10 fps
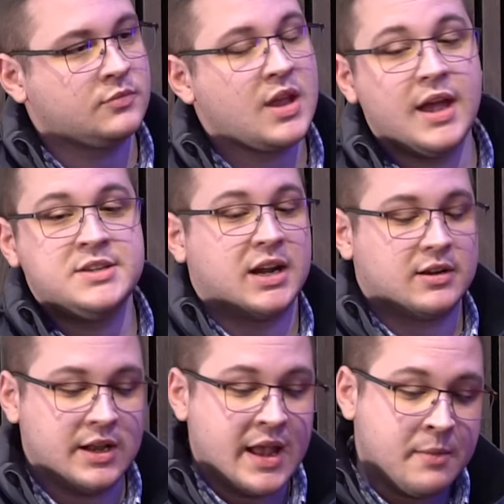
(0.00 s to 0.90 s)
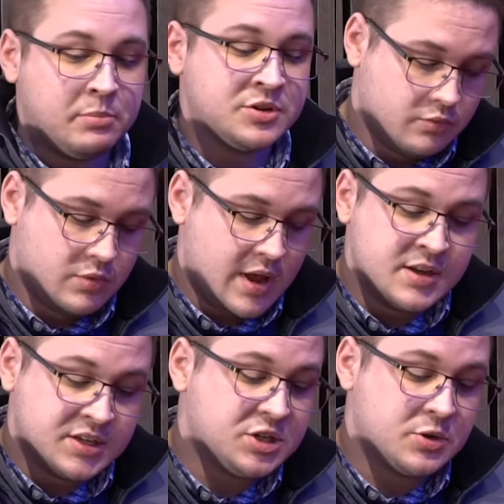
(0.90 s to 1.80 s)
Exactly, yeah. Plus, in the
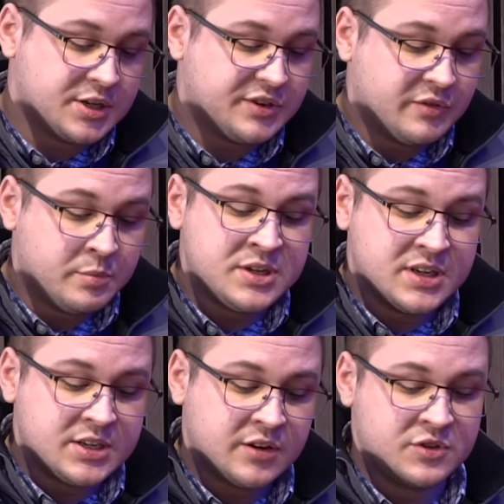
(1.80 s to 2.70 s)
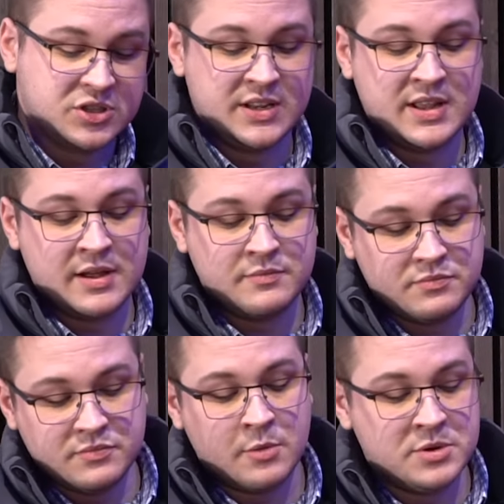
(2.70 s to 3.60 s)
situation of a business, obviously,
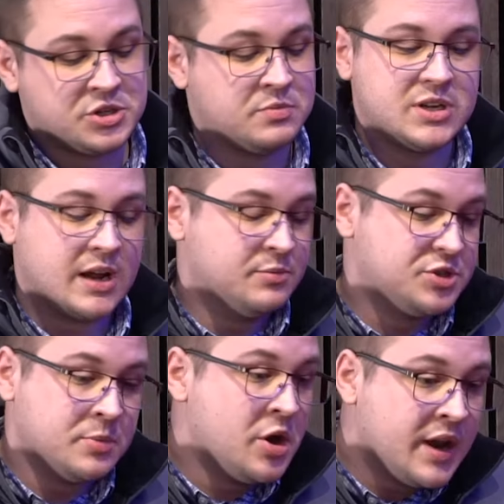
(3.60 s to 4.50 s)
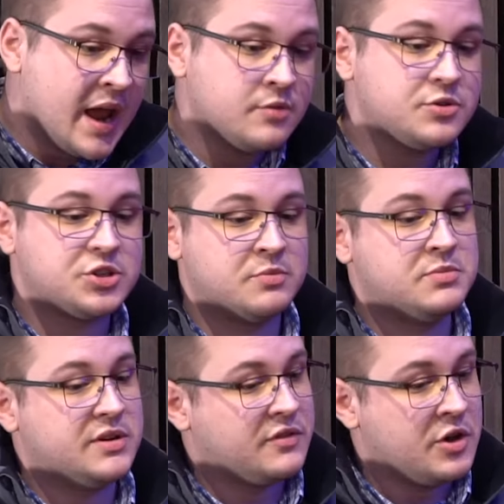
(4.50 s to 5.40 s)
there'll be sometimes some earnouts, some
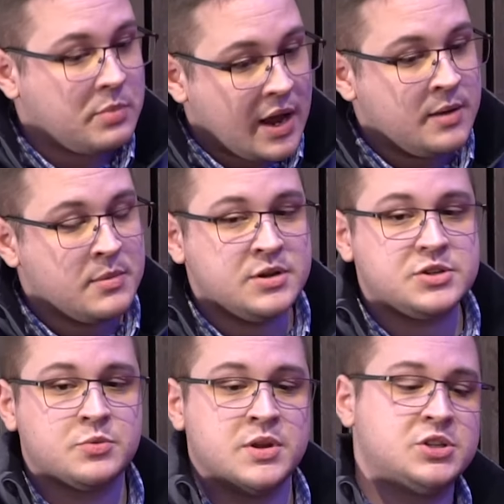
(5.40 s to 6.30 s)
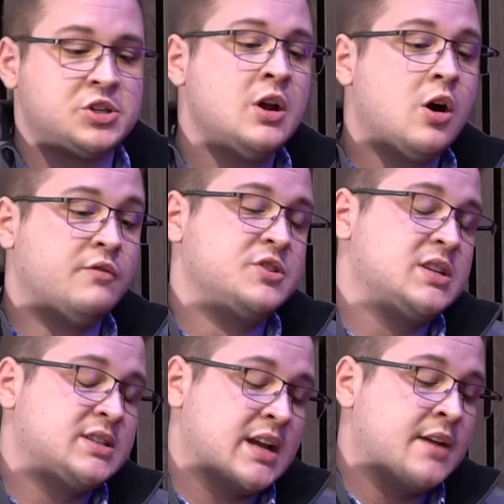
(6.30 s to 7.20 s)
deferred payments, which obviously
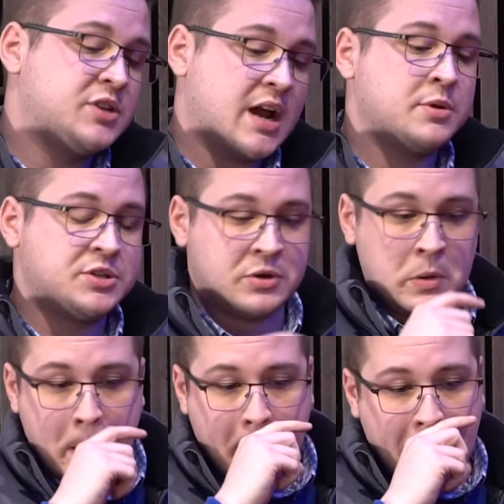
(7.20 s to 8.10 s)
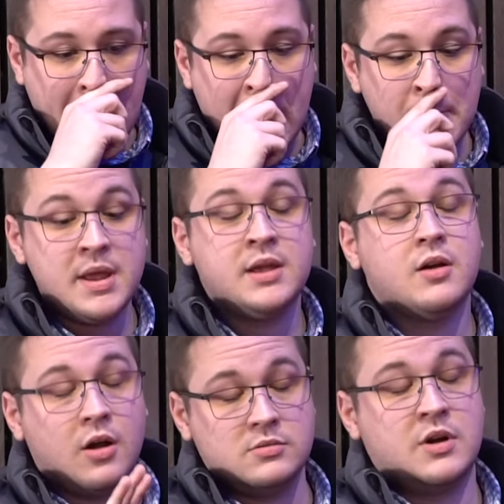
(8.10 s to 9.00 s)
saves capital.
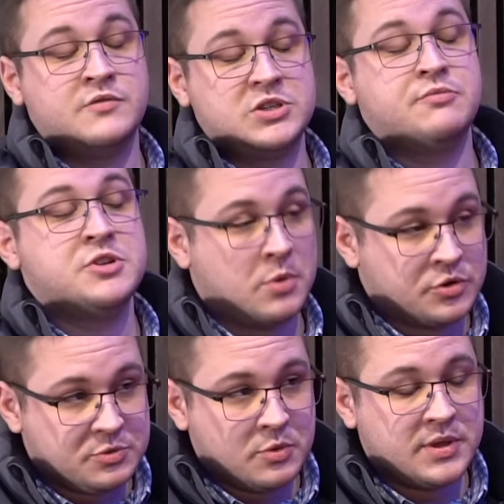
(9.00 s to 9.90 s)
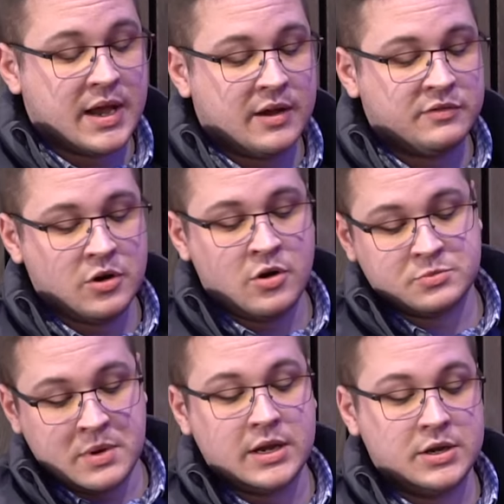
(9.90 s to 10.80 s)
Being obviously responsible with that, of course,
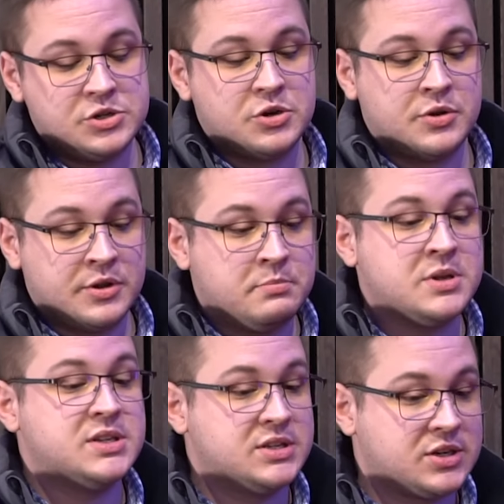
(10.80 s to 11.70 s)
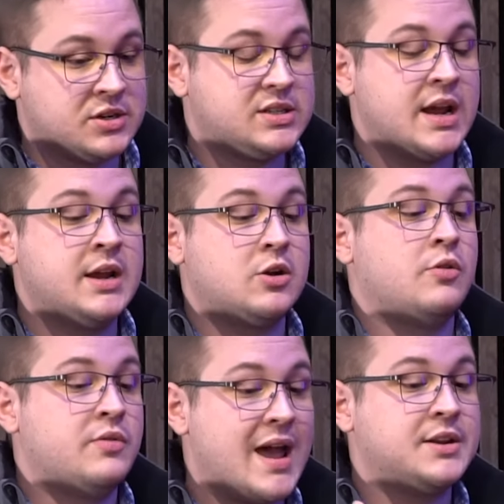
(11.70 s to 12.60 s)
making sure the business can take
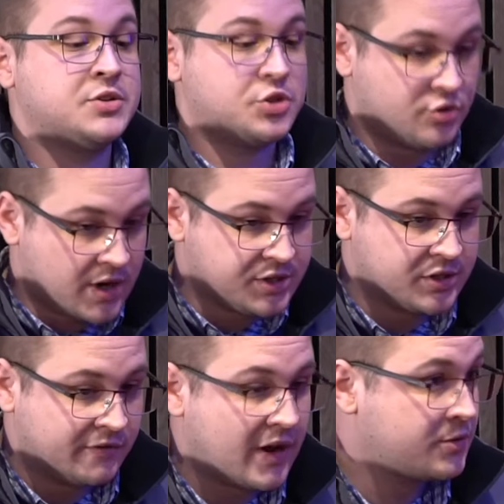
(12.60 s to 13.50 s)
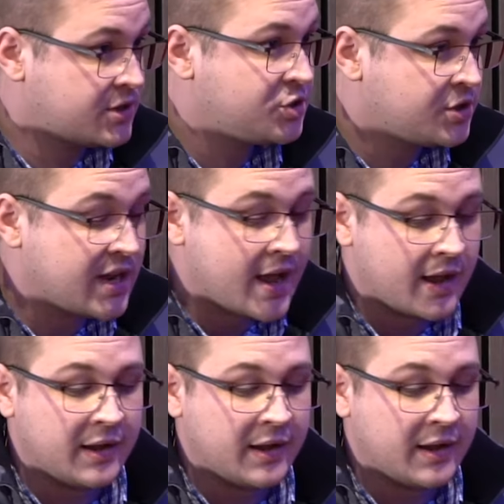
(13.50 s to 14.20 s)
on the added stress of acquisition debt